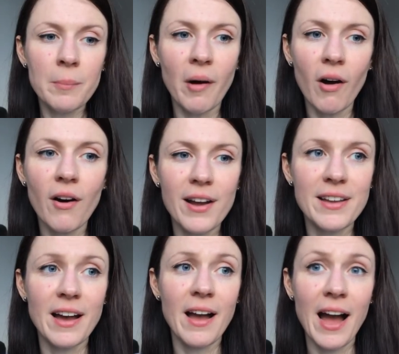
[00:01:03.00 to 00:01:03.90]
but I
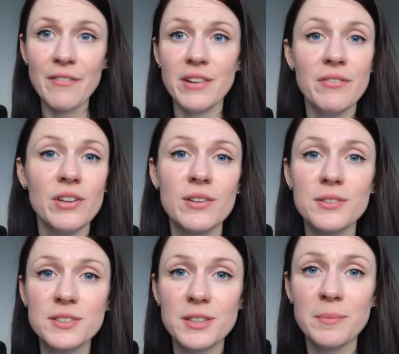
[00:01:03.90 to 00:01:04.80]
have never
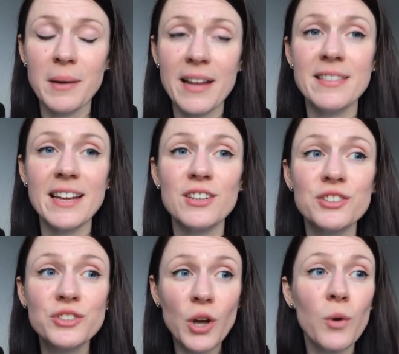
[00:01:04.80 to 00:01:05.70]
used them and they are
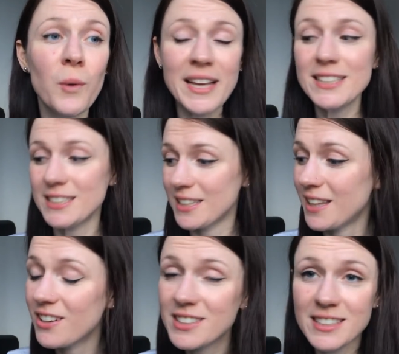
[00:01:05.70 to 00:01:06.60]
so wasted.
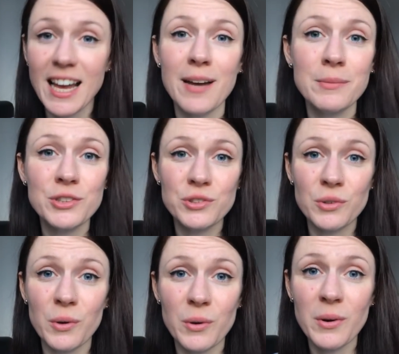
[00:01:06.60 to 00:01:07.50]
They are sat in my
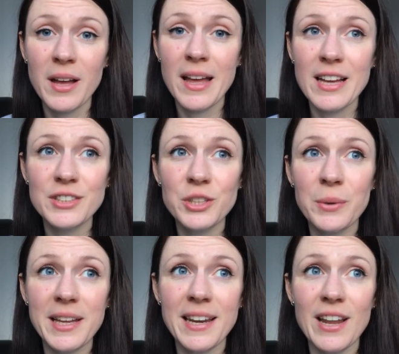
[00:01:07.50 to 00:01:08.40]
drawer
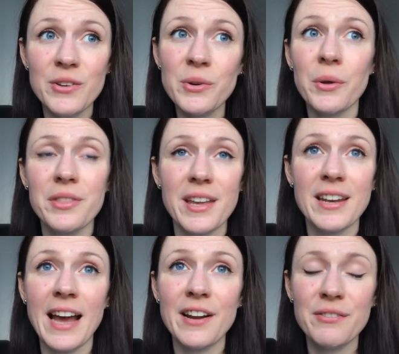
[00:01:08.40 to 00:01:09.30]
doing nothing
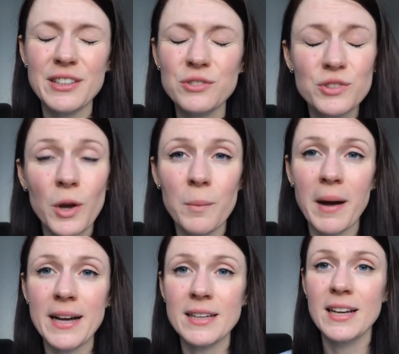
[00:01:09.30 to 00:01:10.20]
and I feel so
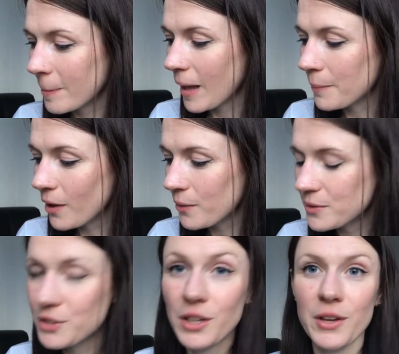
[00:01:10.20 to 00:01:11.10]
bad. I'm
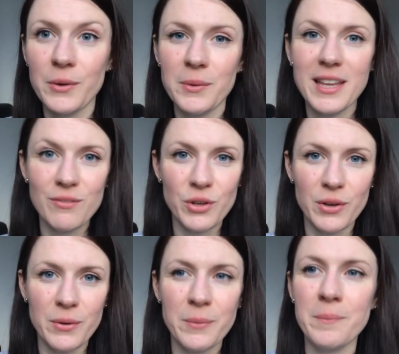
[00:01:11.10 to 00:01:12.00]
going to give you,